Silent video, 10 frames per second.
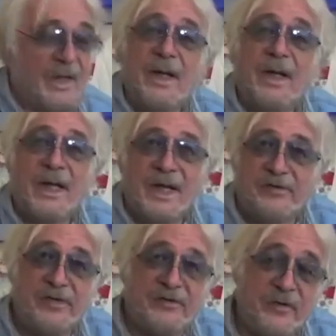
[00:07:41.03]
and
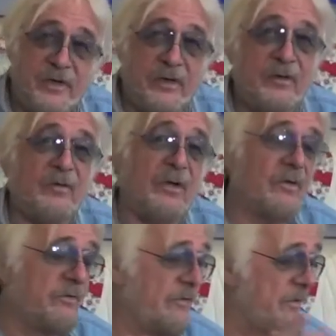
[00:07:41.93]
access to the
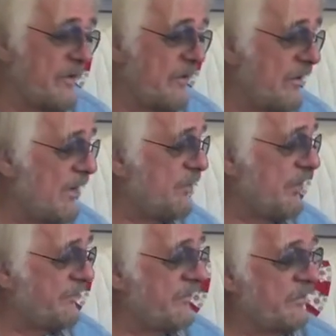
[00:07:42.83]
interviews and the unlocked
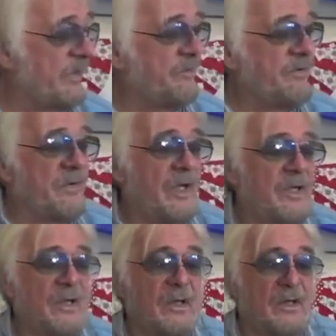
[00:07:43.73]
parts of the website
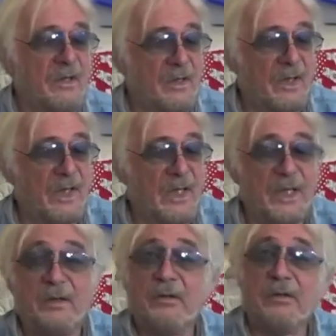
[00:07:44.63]

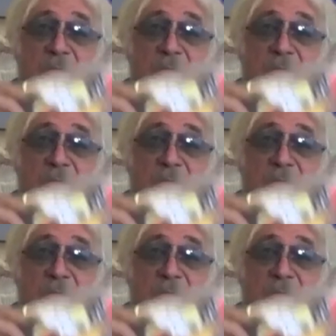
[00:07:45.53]
and